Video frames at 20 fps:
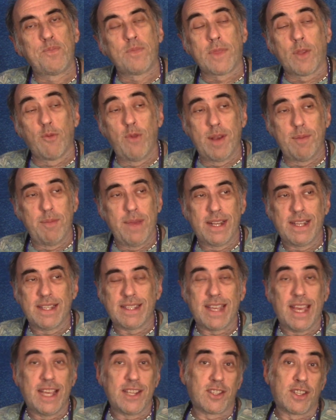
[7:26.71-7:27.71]
When
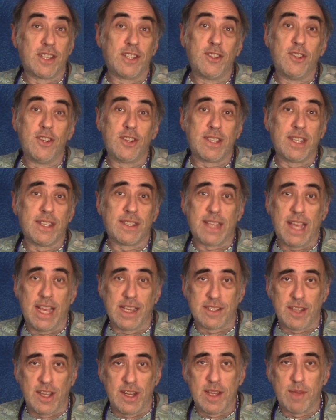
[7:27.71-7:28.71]
meditation usually takes
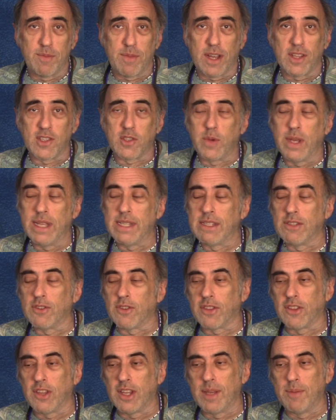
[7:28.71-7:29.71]
only about 20 or
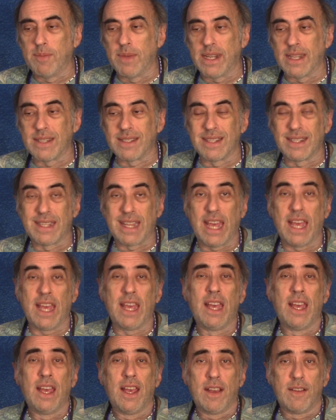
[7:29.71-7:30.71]
30 minutes a day,
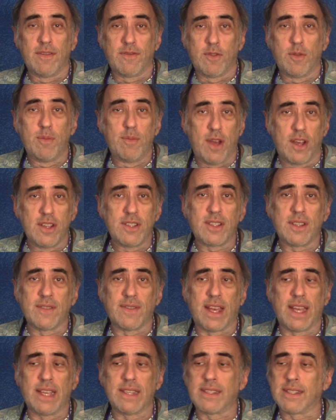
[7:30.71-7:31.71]
for most of
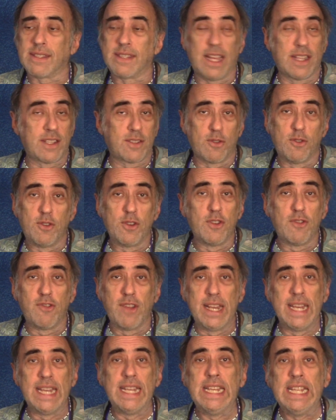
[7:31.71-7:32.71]
us, that's all you
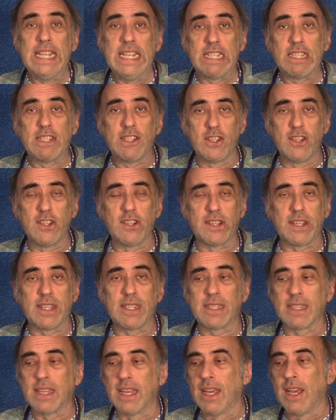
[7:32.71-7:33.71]
really need to do
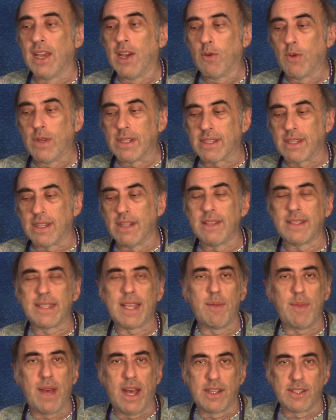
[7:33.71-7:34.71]
it. We still
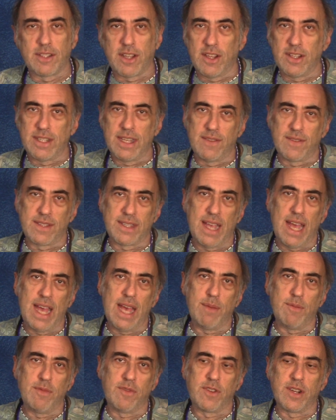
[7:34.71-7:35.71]
somehow don't have
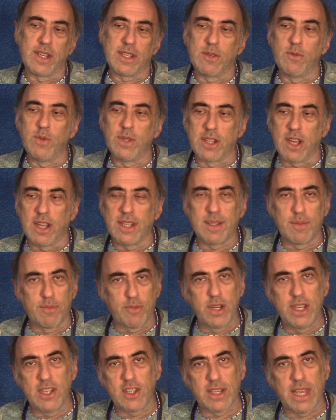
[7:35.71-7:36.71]
time for it, and we don't
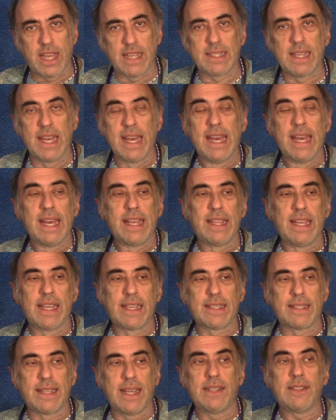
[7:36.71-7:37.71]
appreciate the
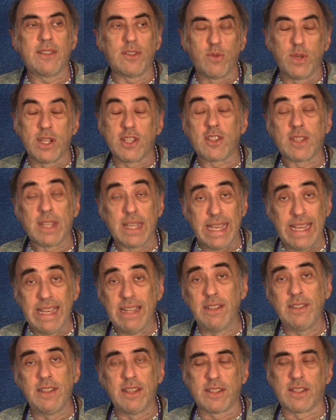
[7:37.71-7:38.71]
extent to which the
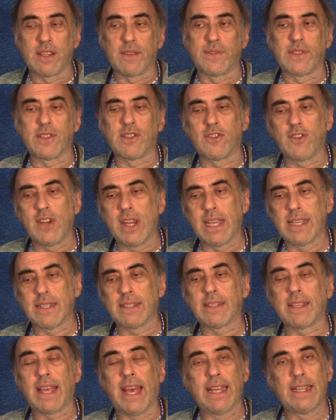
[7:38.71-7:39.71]
illness of stress
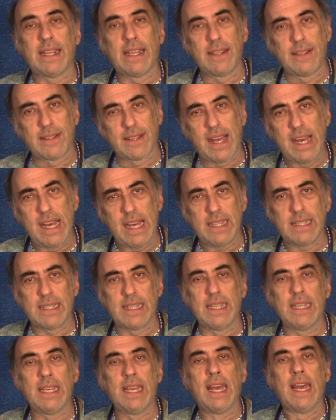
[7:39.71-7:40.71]
and
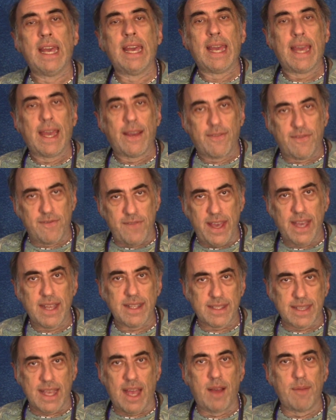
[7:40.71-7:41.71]
anxiety
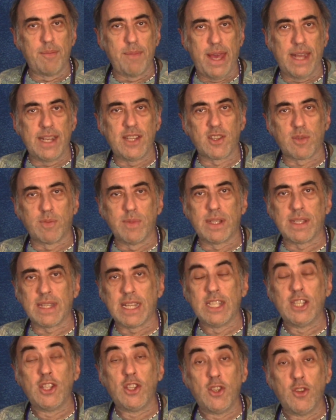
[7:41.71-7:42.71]
affects our management
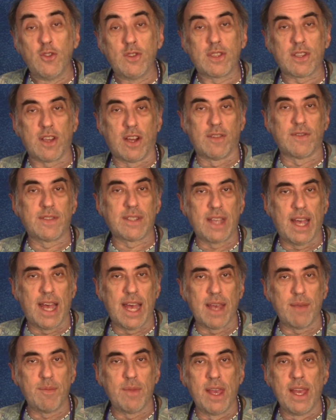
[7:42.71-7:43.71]
and use of
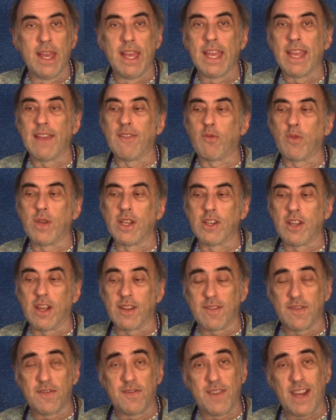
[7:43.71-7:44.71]
time. If we're not
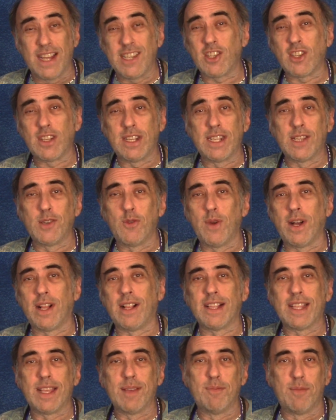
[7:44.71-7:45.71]
functioning well
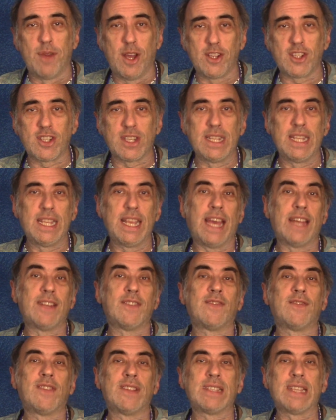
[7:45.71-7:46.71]
emotionally and
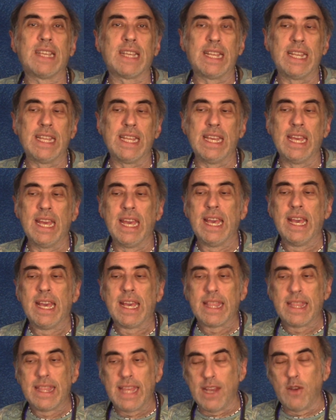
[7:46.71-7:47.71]
physically,
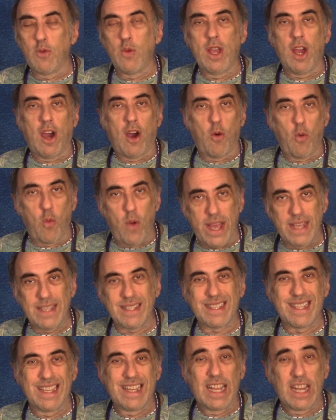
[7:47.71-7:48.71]
then we are
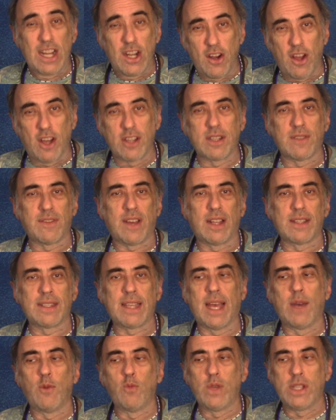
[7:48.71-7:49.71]
wasting a lot of our
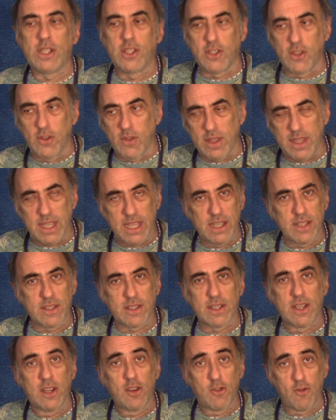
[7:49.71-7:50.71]
time. We do
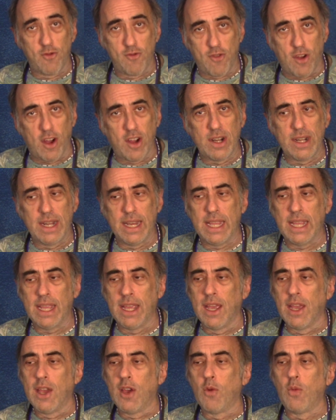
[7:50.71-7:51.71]
things wrongly.
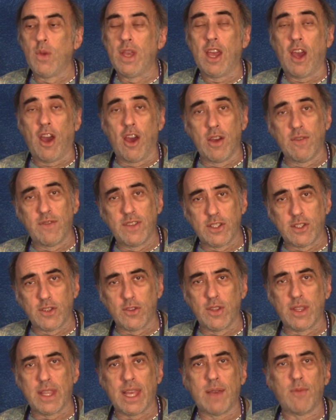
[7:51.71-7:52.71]
We overdo
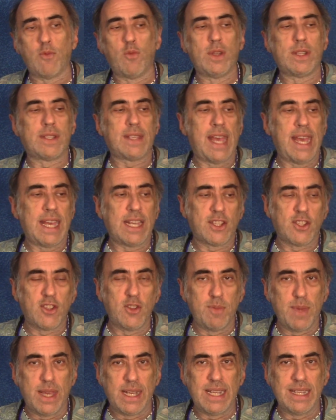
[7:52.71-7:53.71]
them. We take too
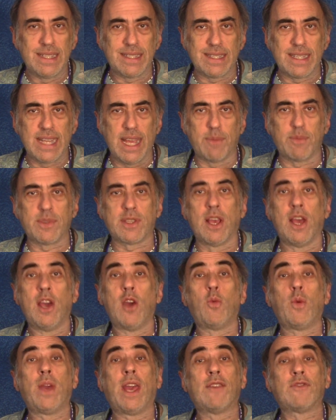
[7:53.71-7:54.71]
many steps.
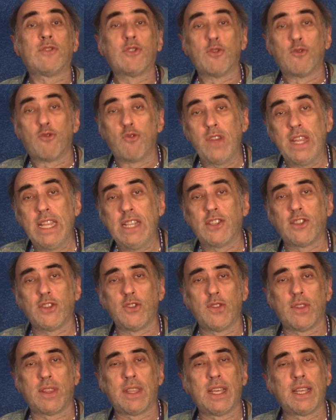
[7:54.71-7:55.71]
We have to redo
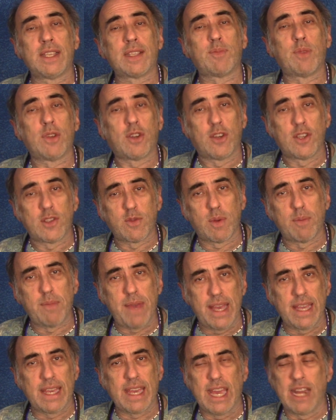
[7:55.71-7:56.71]
things because we
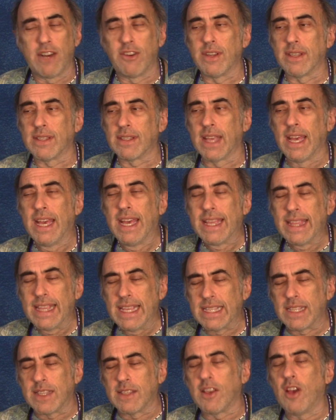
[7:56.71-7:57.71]
make errors. There's
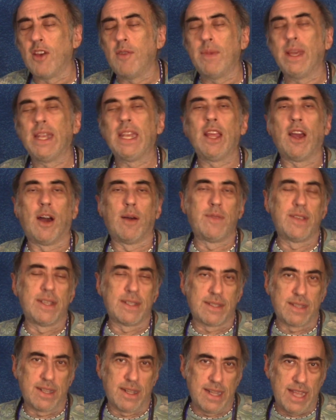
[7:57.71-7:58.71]
so many obvious
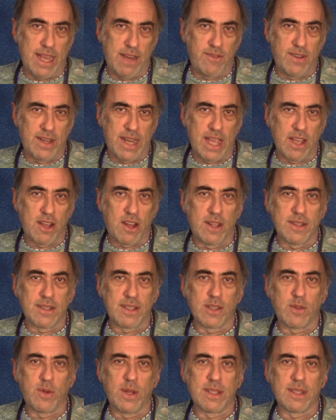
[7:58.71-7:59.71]
little everyday
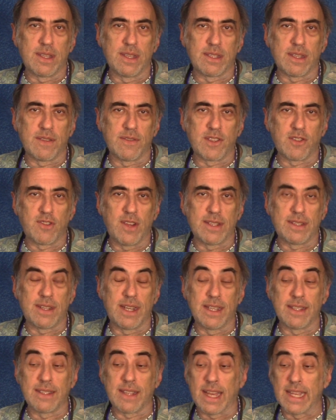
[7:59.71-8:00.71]
consequences of stress and
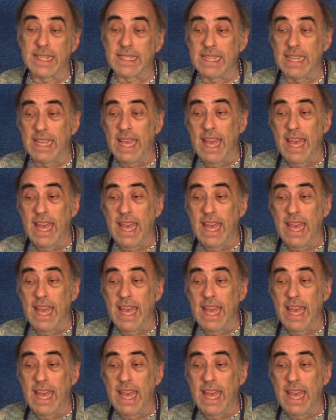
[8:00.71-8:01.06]
anxiety,